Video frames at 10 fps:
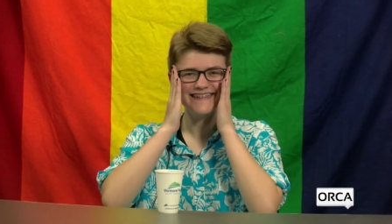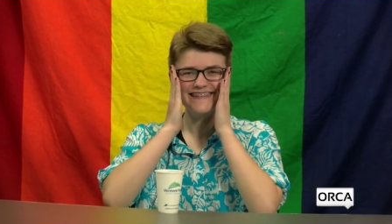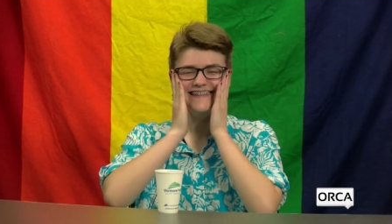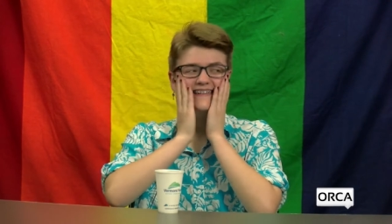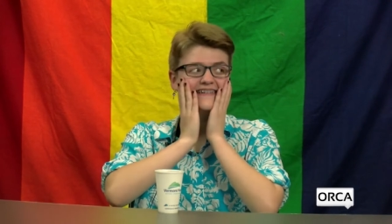I
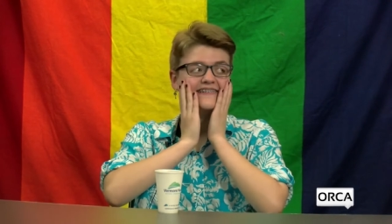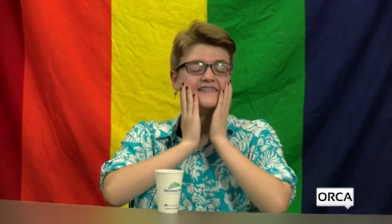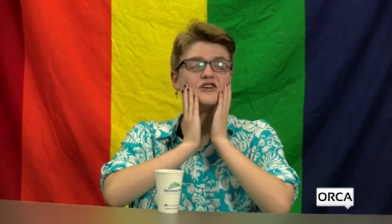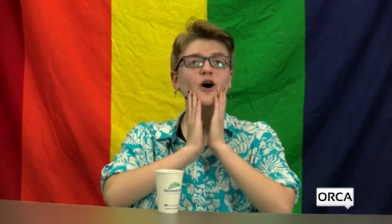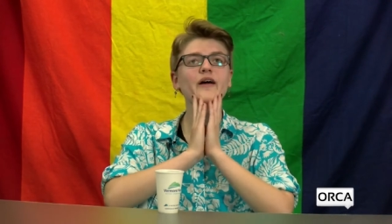know
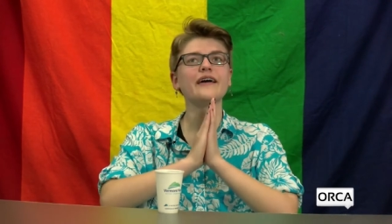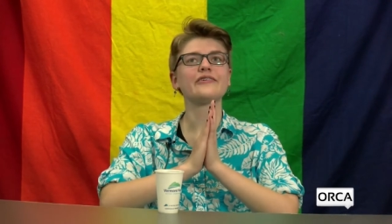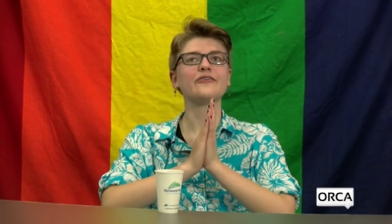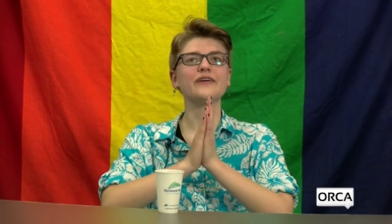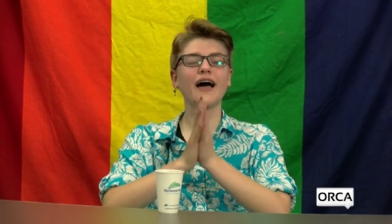things. Okay,
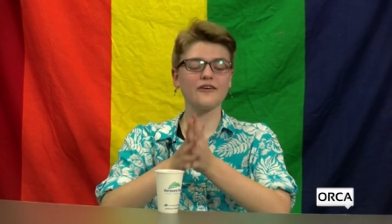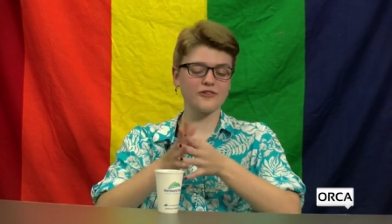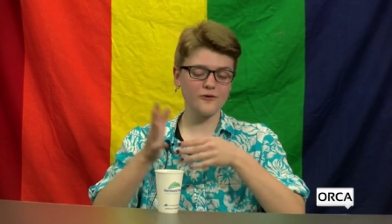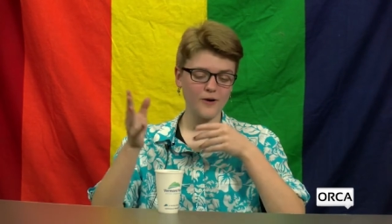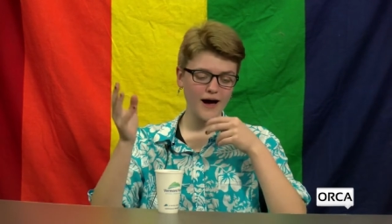so yeah,
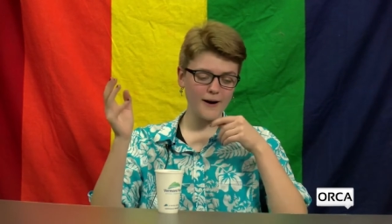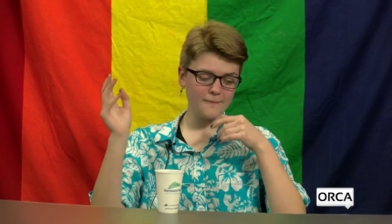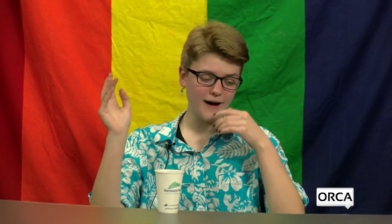so um,